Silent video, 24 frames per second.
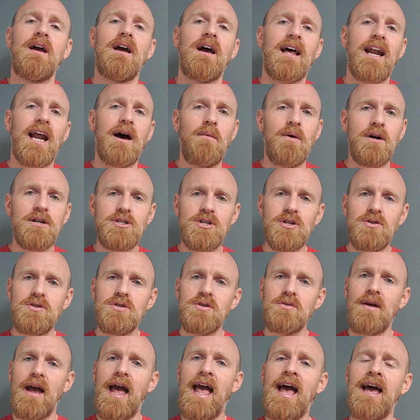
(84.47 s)
and I want you
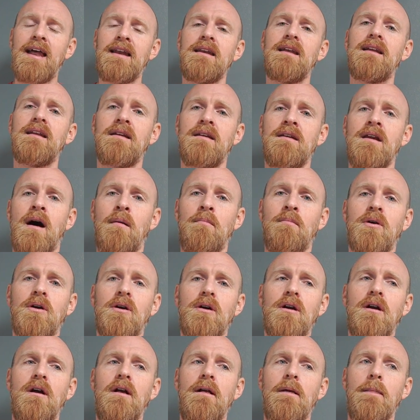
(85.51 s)
to end at a
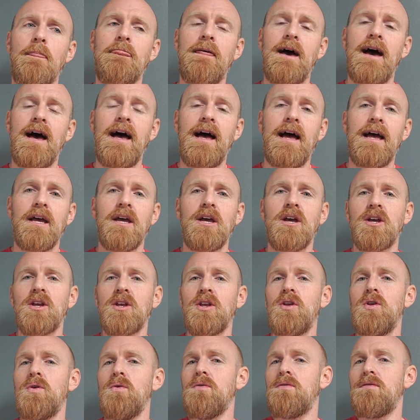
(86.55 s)
number that
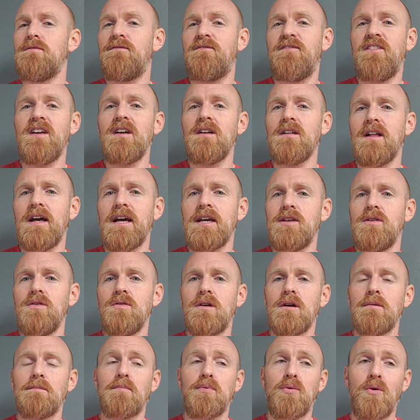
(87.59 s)
you feel like you
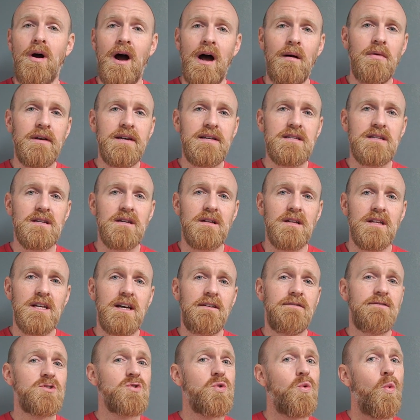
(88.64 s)
could probably still
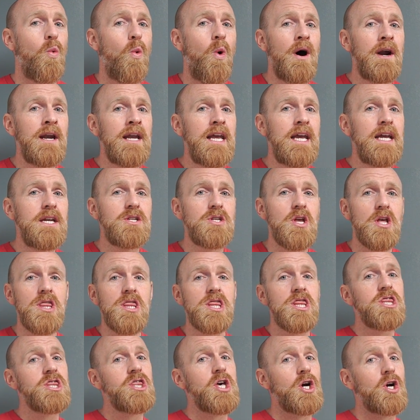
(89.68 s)
lift 20 to
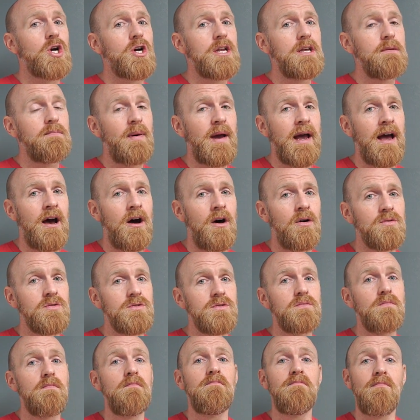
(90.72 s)
30
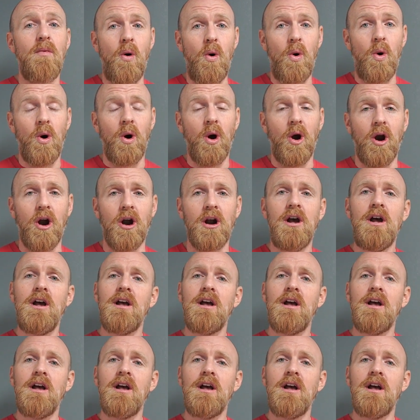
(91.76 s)
pounds more